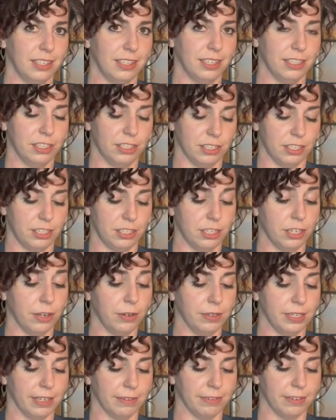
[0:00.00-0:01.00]
just so
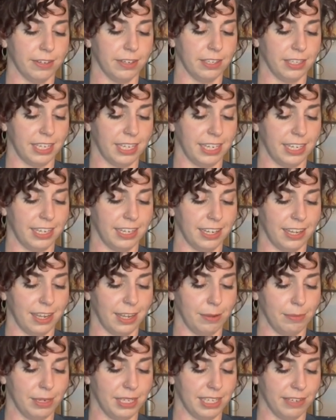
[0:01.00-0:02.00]
differently,
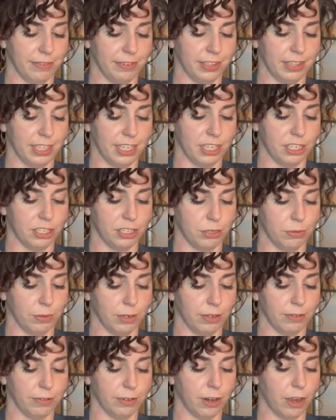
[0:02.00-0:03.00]
and different things just
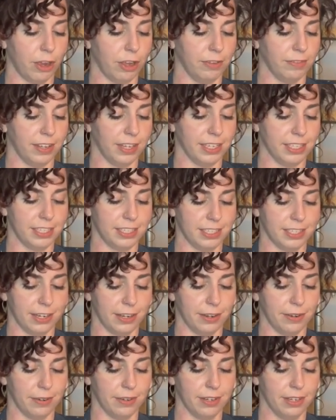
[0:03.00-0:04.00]
work for all of us.
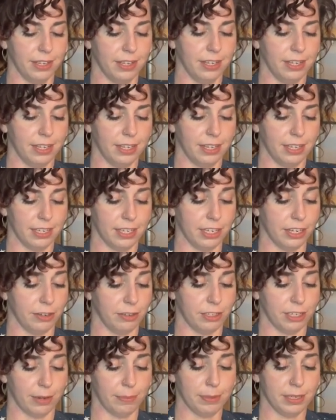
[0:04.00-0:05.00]
So,
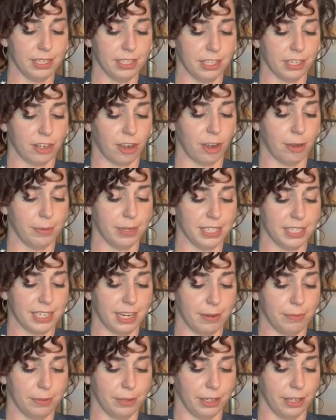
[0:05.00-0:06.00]
jump into the comments
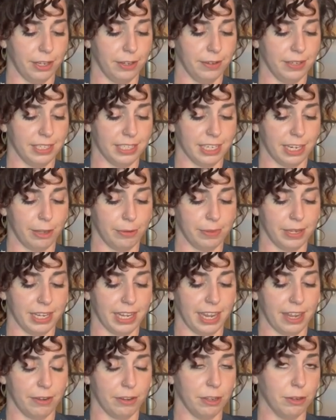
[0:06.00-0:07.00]
down below and tell me
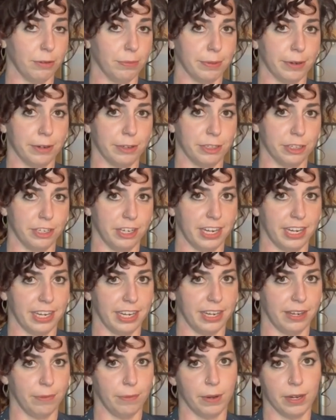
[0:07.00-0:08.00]
how you approach your
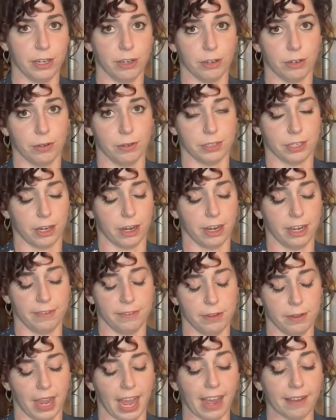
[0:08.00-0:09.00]
knitting, what your goals are, if
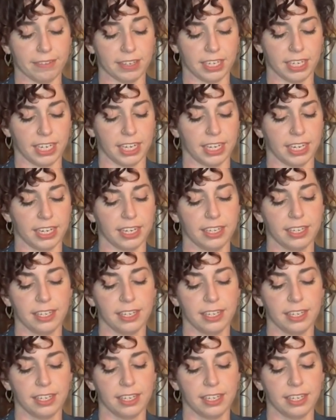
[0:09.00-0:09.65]
you have any.